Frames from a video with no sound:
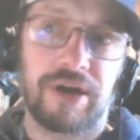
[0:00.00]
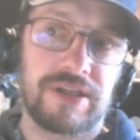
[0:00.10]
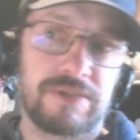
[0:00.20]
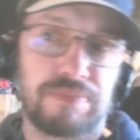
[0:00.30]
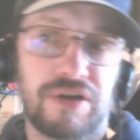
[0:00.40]

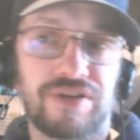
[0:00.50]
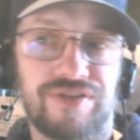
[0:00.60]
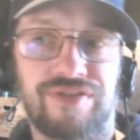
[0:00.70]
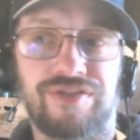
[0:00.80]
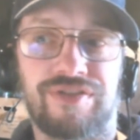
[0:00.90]

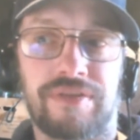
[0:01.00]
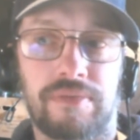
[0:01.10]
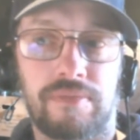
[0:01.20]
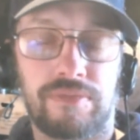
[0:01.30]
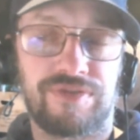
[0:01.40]
spots
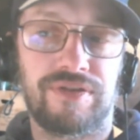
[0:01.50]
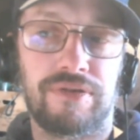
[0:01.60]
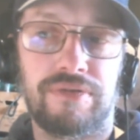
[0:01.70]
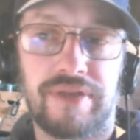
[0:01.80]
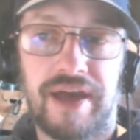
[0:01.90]

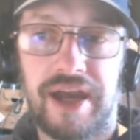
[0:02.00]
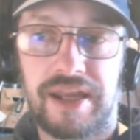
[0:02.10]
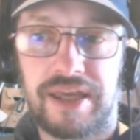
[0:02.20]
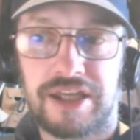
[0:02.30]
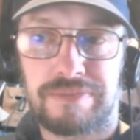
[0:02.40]
to the
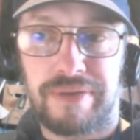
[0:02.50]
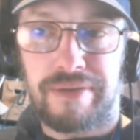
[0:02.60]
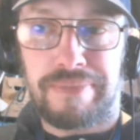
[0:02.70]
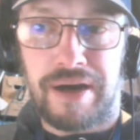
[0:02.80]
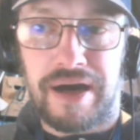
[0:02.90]
ADS-B
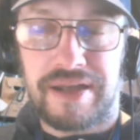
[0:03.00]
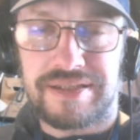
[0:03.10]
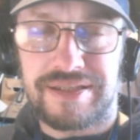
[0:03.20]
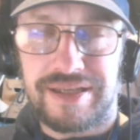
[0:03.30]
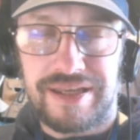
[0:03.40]
parts,
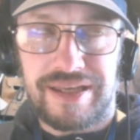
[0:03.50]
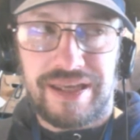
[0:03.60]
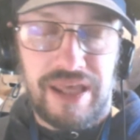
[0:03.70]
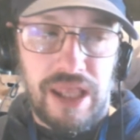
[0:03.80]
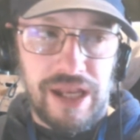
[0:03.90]

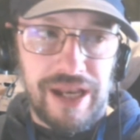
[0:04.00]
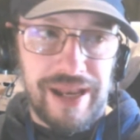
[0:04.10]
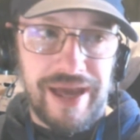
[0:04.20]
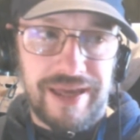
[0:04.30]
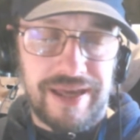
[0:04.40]
like